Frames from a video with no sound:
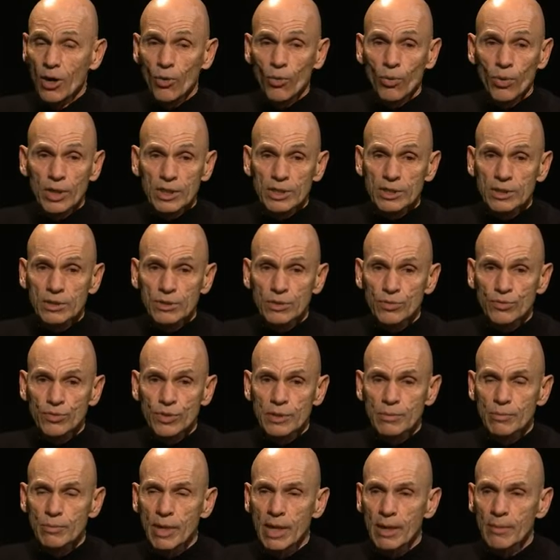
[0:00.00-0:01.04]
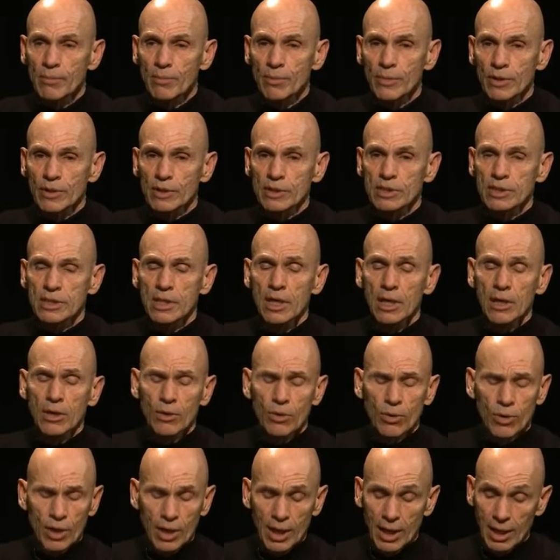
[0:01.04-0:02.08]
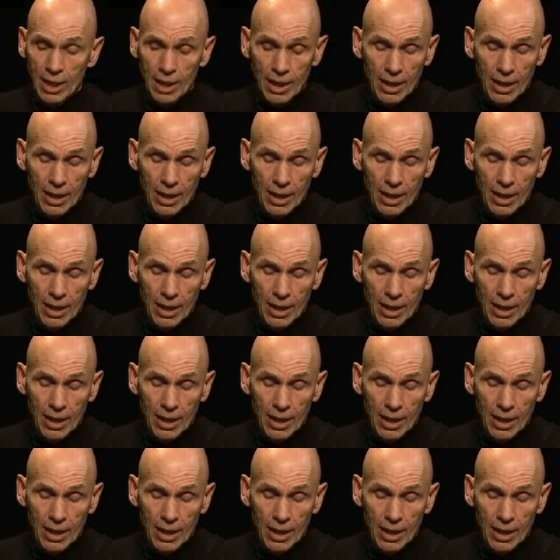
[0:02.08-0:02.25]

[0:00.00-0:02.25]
was to remember. So,